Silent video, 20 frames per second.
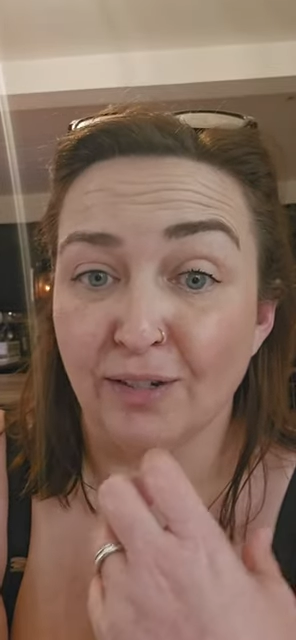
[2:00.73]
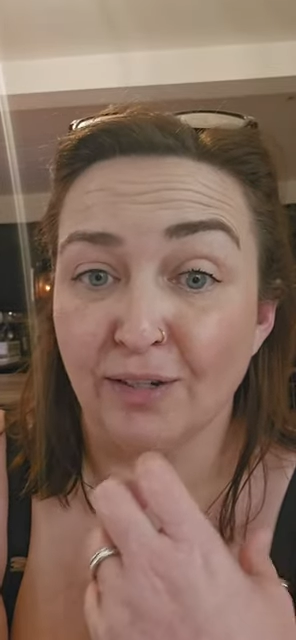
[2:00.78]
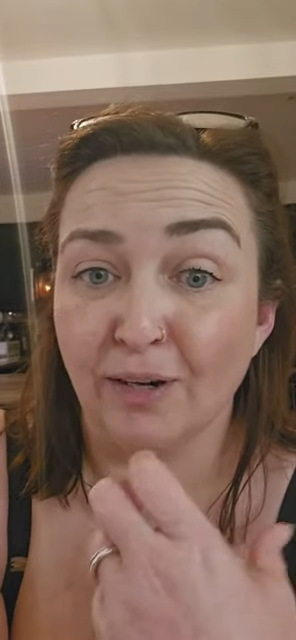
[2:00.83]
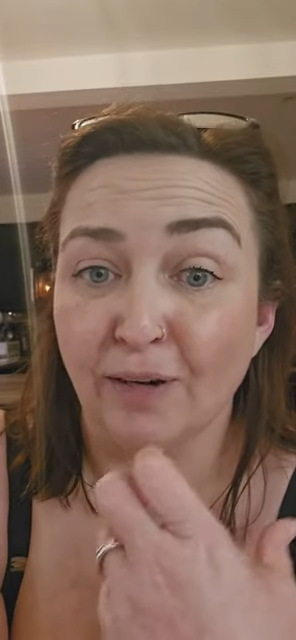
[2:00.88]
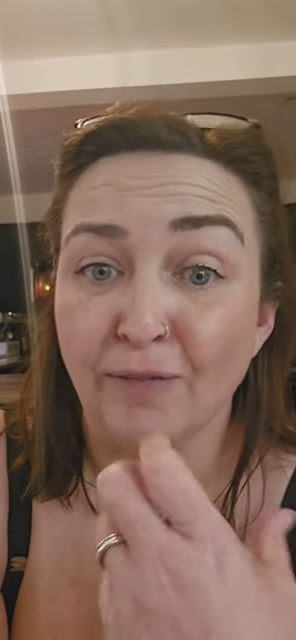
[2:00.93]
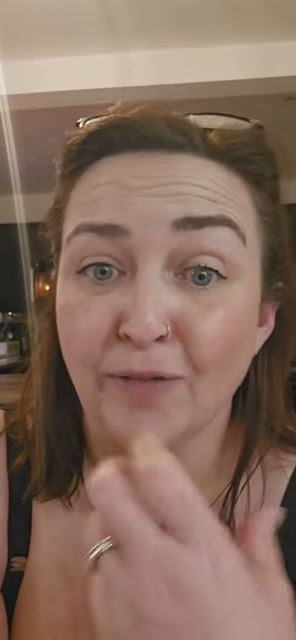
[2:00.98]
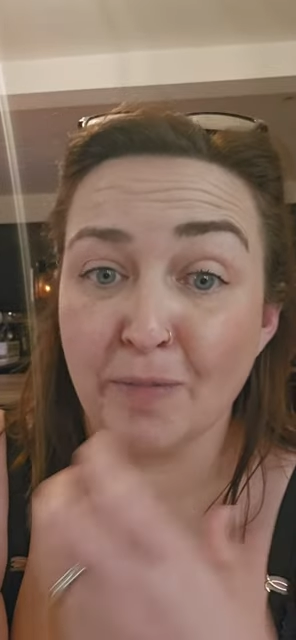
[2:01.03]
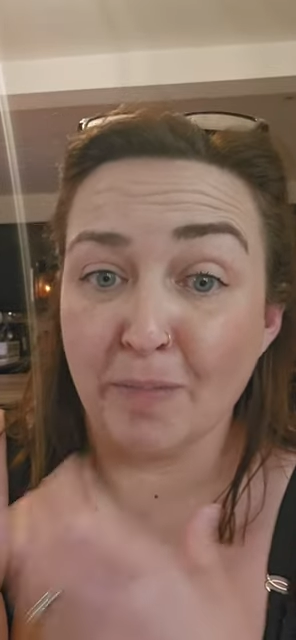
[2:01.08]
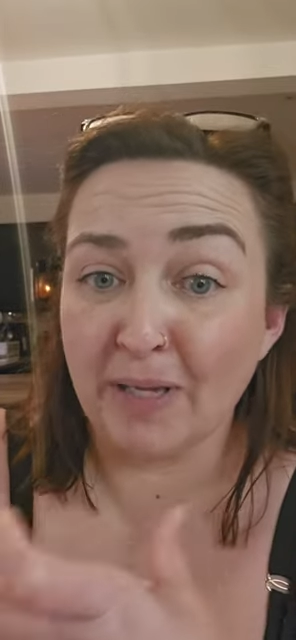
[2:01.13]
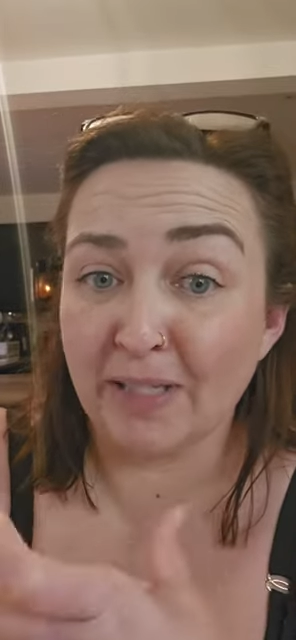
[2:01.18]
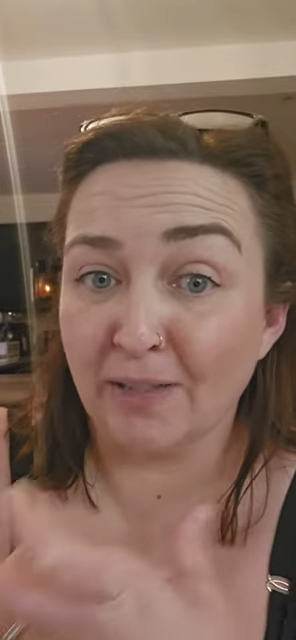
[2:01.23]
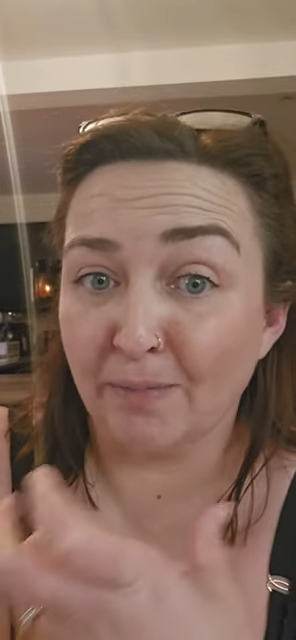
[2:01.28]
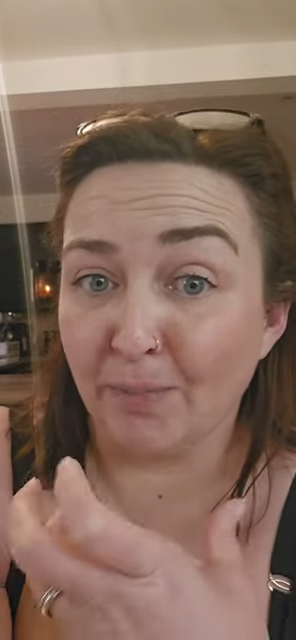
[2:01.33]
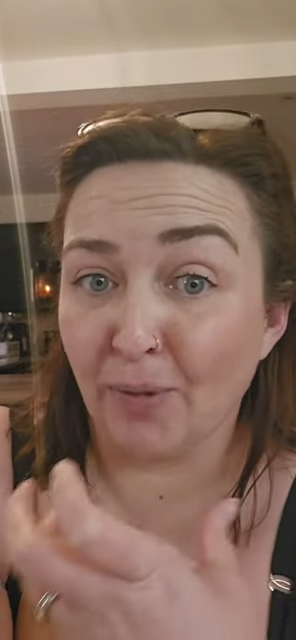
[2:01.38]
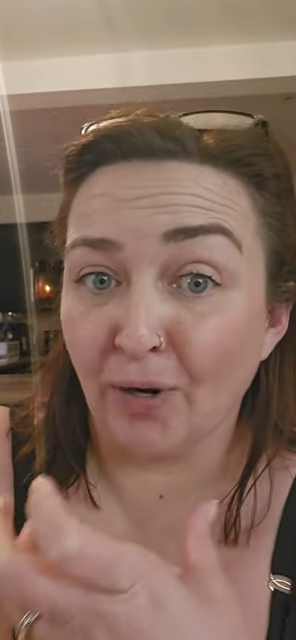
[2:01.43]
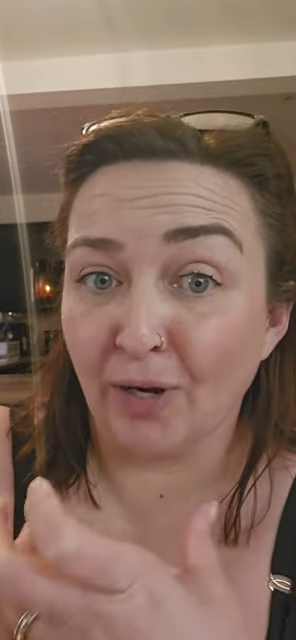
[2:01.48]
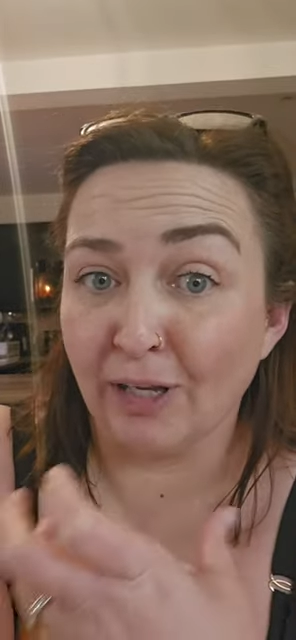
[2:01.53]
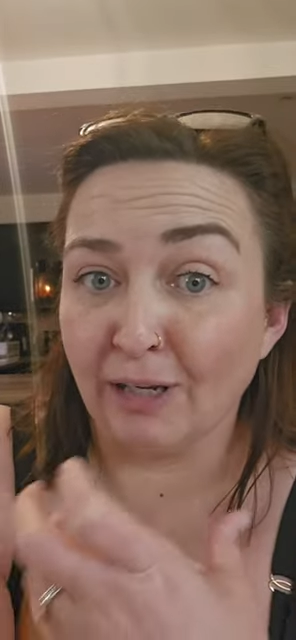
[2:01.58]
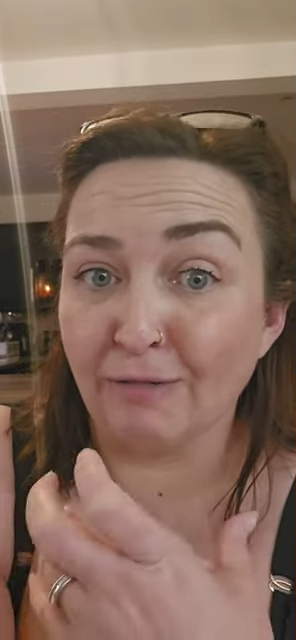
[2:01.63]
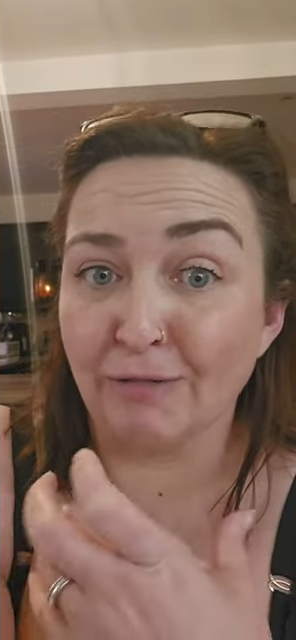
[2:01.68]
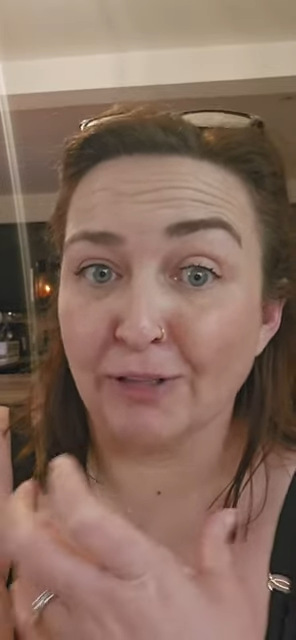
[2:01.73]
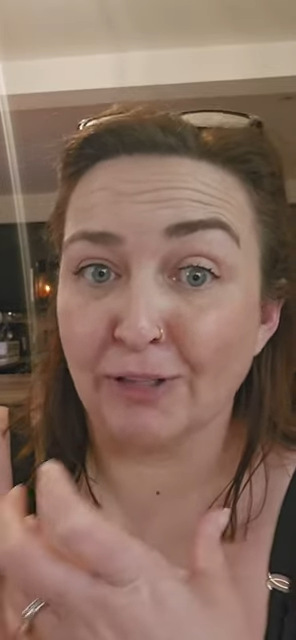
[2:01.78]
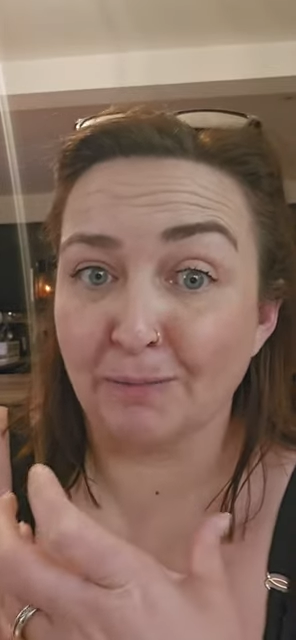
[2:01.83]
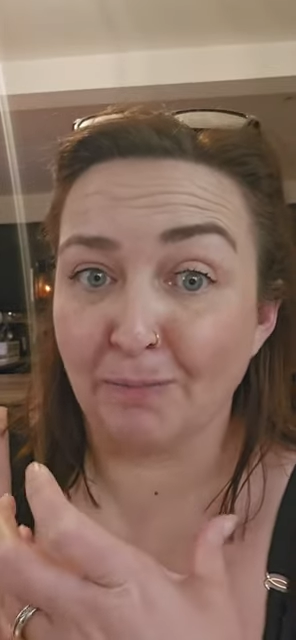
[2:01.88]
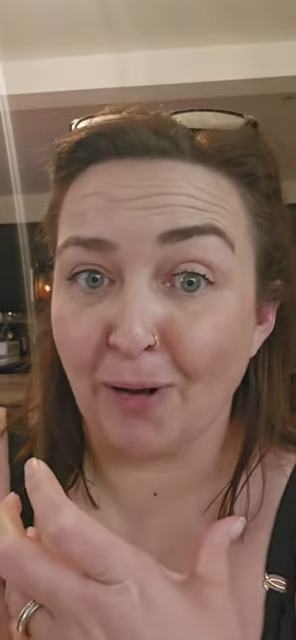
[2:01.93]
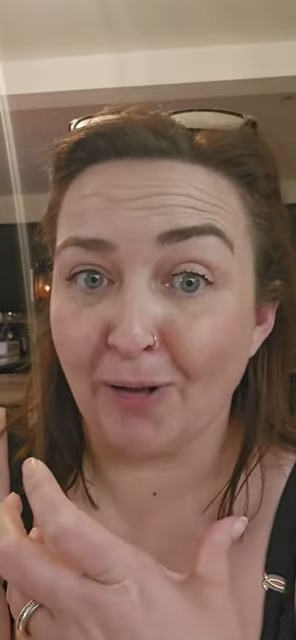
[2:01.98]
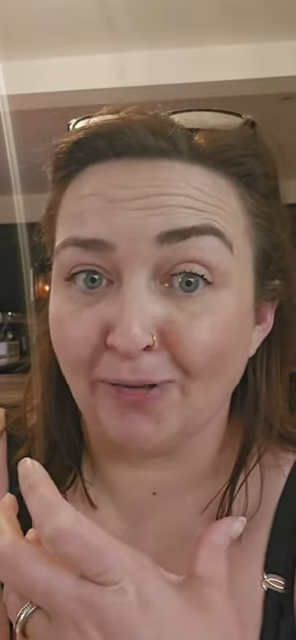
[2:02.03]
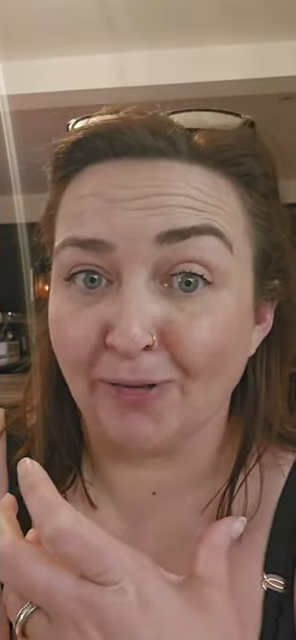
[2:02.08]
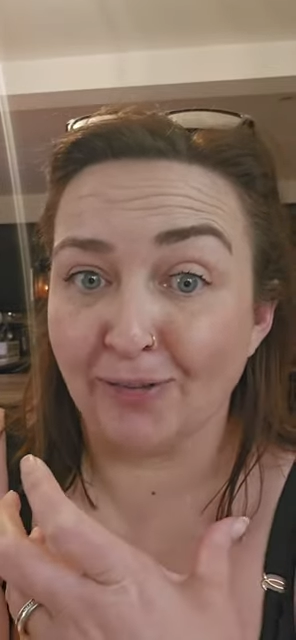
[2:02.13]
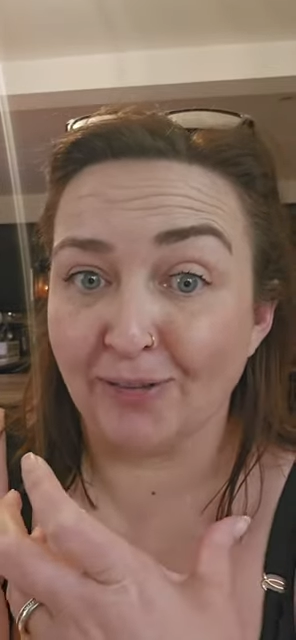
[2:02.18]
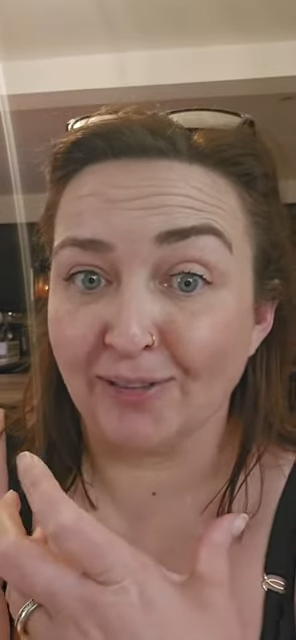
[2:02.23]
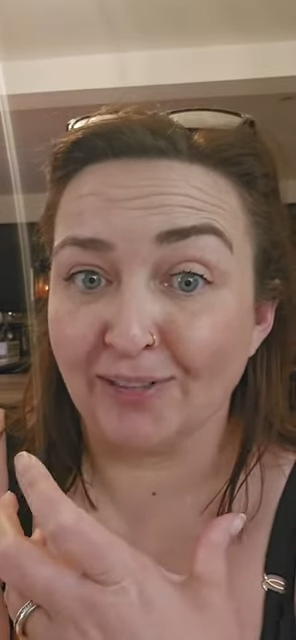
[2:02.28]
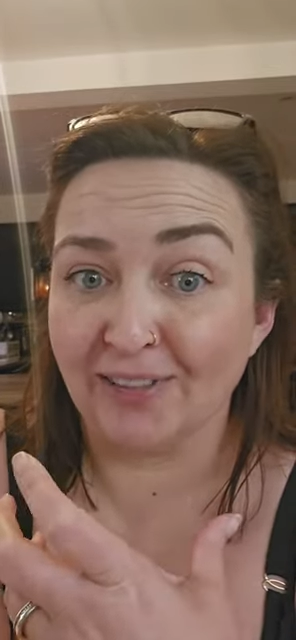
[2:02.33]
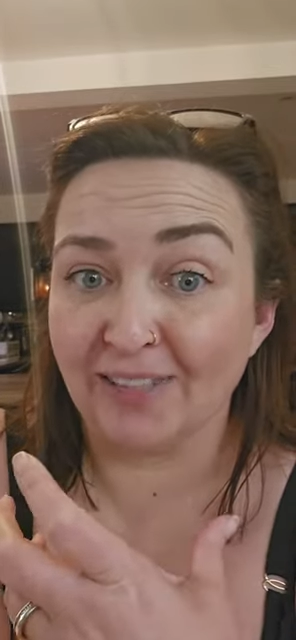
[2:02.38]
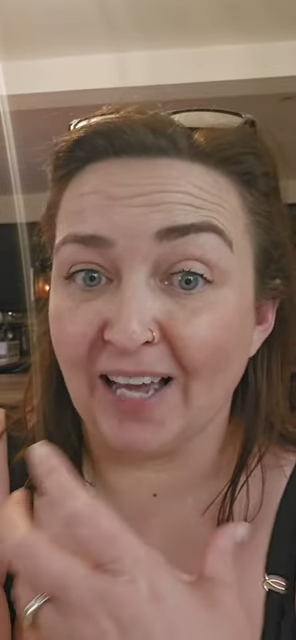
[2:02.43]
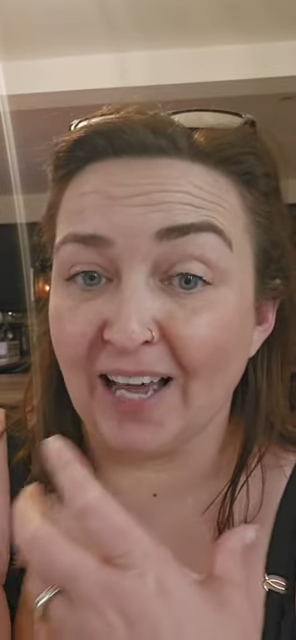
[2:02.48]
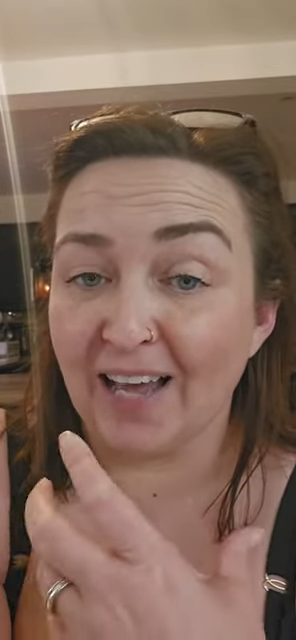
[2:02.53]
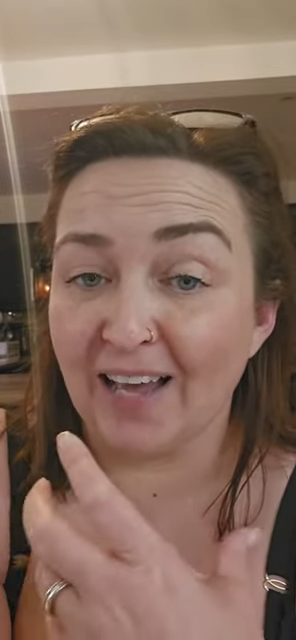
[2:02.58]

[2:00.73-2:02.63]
of your metabolic response